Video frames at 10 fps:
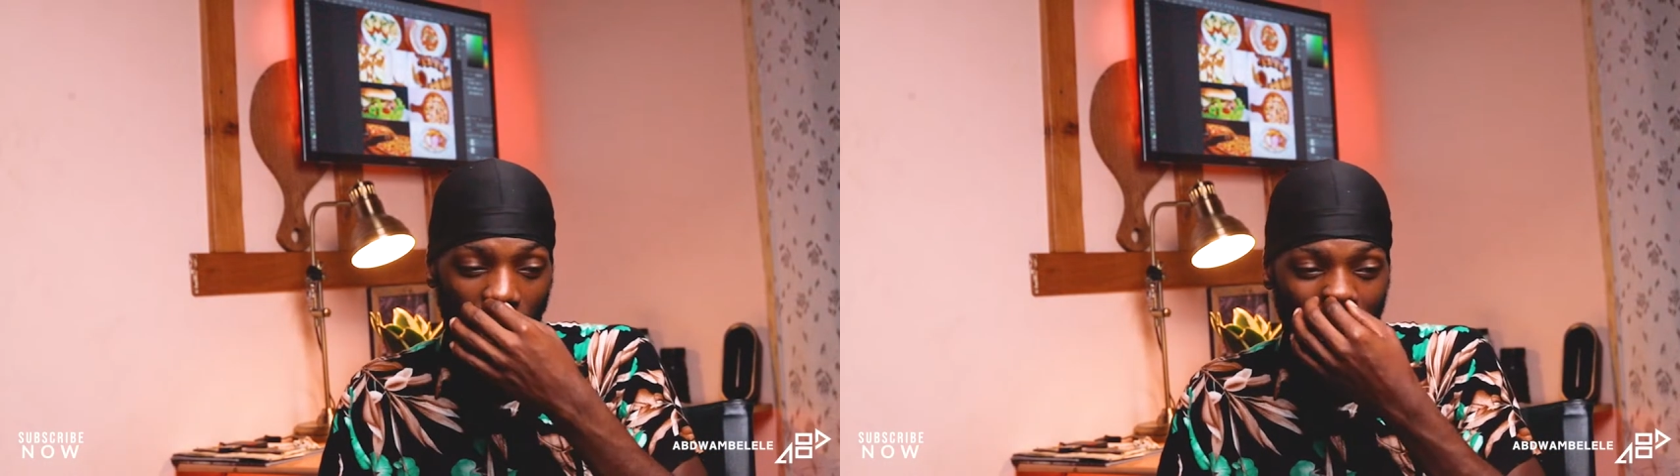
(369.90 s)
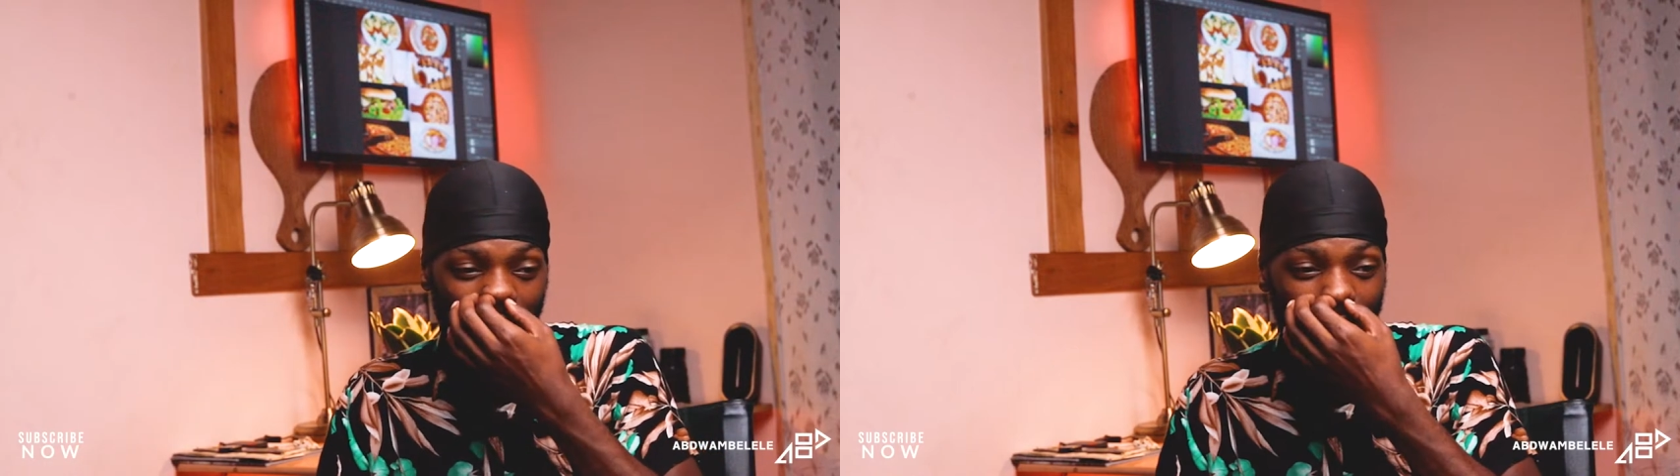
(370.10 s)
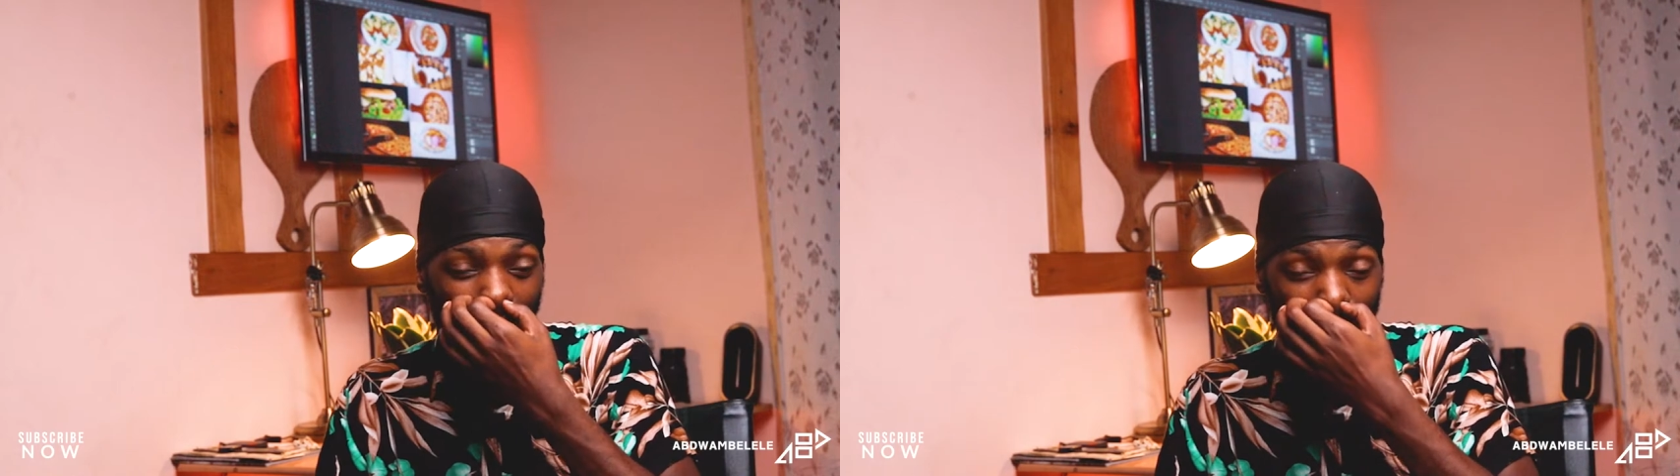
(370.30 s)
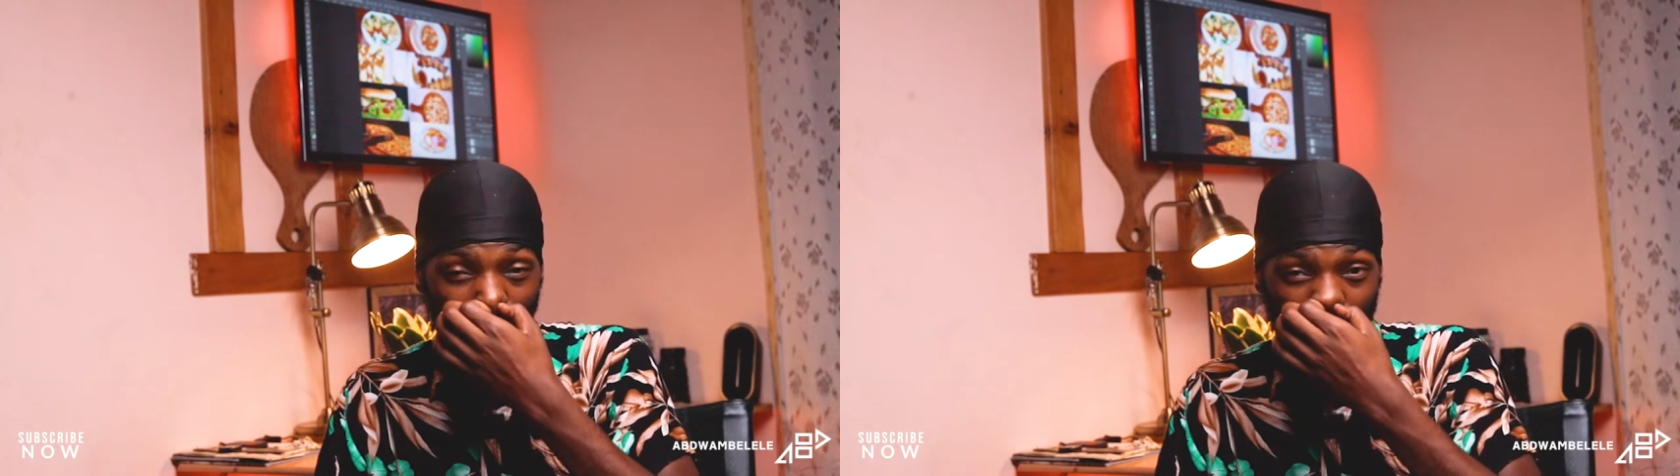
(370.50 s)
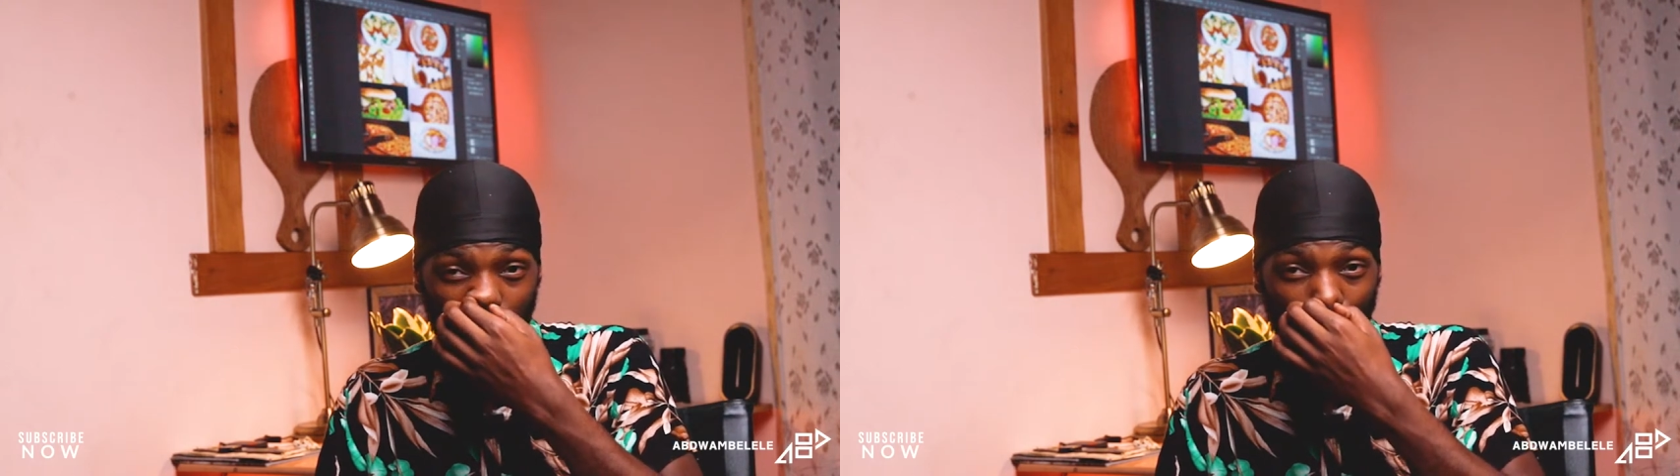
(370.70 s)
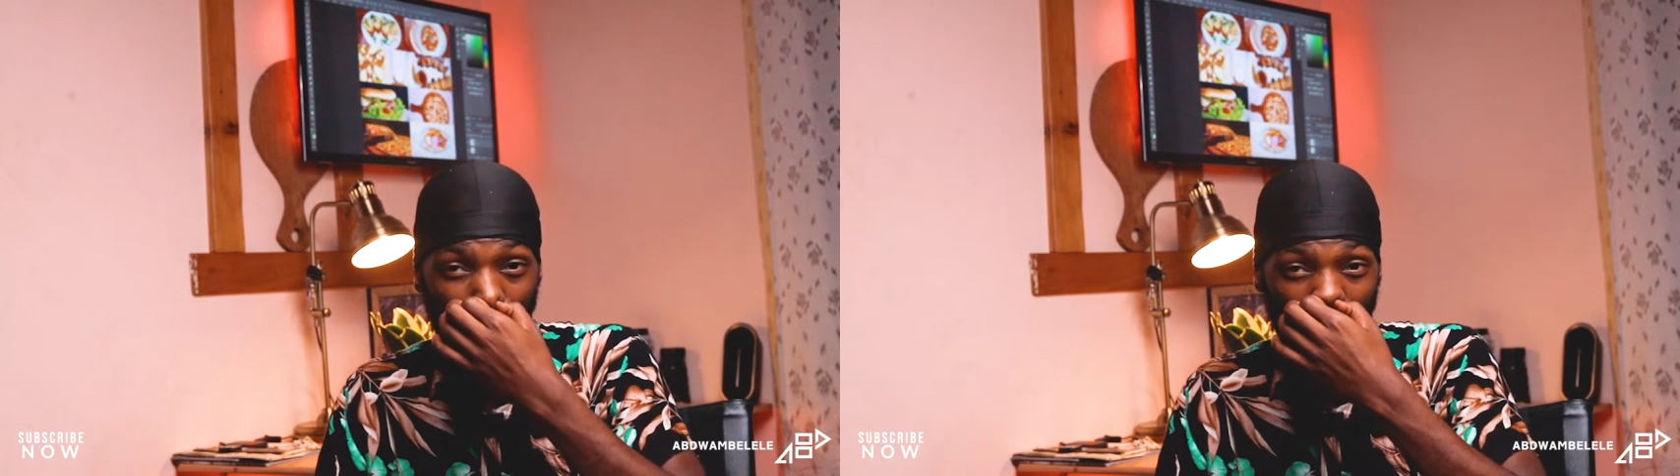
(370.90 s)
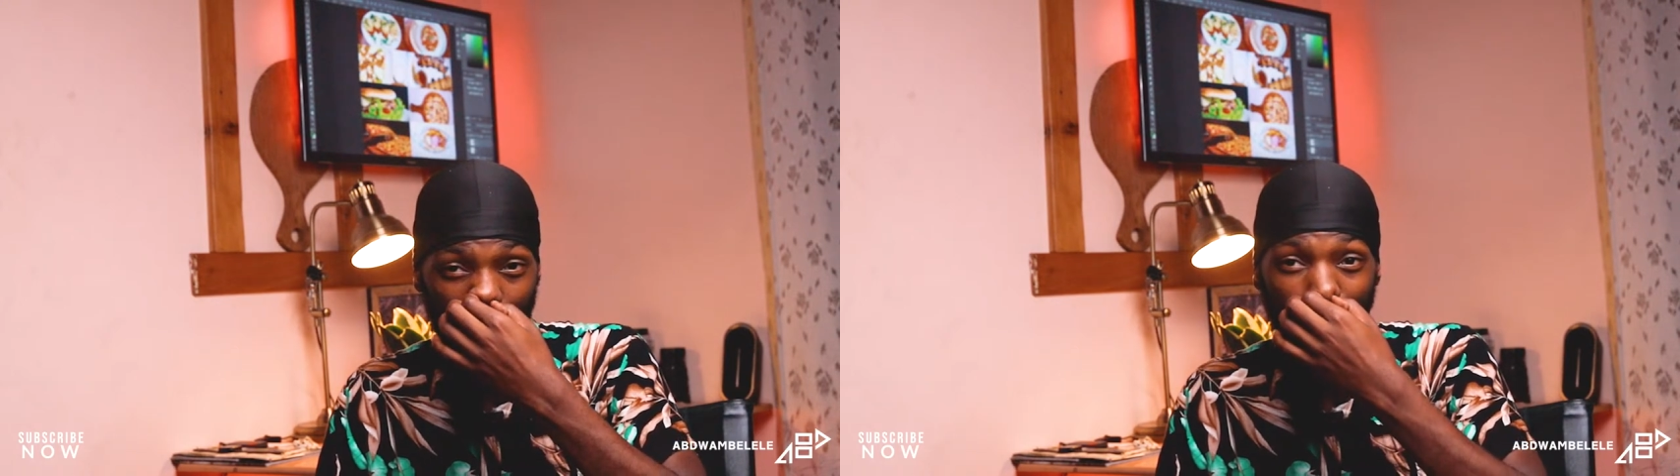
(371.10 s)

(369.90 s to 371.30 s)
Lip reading: And that was among